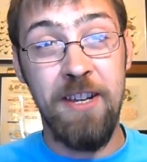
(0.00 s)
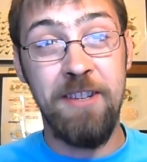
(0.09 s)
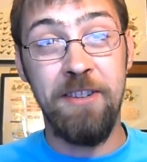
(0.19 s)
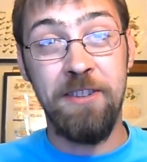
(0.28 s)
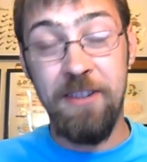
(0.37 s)

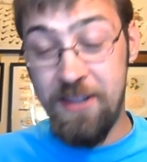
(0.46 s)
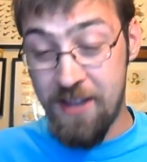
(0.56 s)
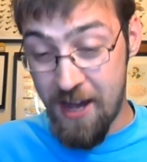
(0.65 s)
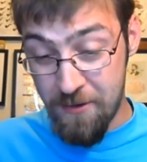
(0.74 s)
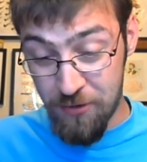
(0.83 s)
Jesus,
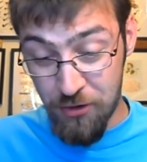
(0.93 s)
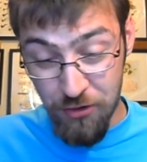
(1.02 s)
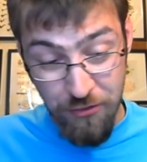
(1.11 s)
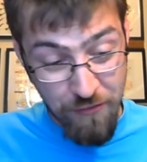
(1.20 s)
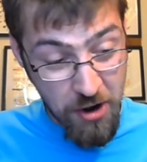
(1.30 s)
is that a
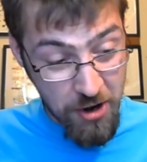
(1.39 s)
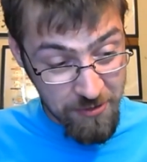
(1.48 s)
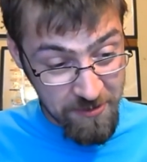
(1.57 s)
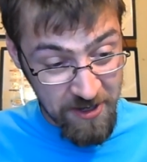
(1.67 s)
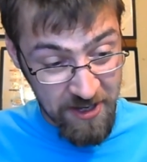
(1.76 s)

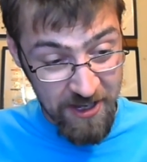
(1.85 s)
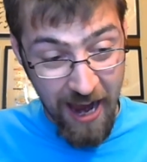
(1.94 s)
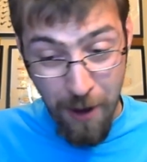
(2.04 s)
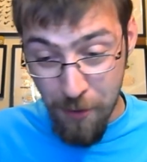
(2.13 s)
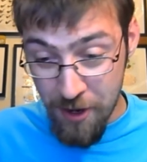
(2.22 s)
strong,
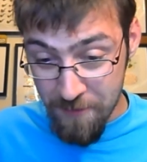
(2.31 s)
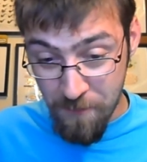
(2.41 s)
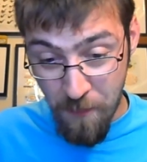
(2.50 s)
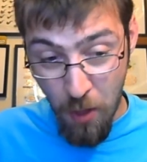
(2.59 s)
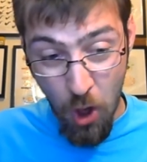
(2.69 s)

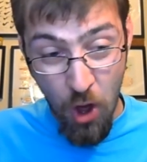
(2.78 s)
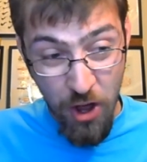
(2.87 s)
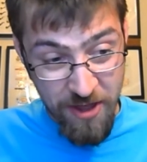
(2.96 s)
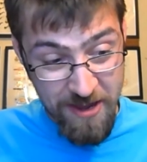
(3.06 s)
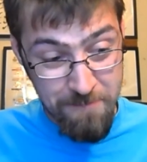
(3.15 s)
sour,
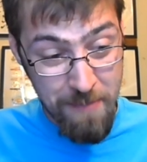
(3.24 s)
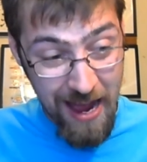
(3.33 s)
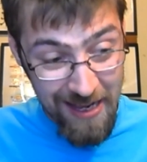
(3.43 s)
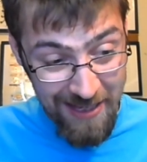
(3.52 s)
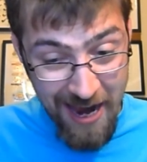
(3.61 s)
earthy,
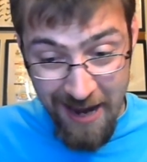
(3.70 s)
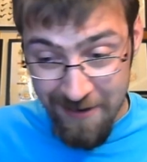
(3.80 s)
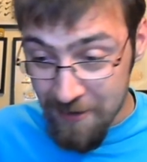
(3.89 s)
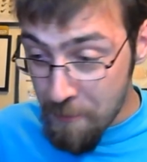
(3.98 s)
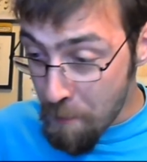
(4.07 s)
messy
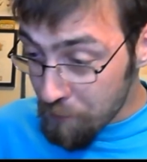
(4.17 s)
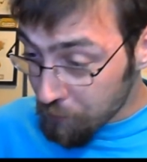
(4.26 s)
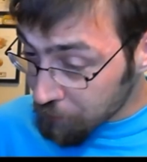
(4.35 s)
end.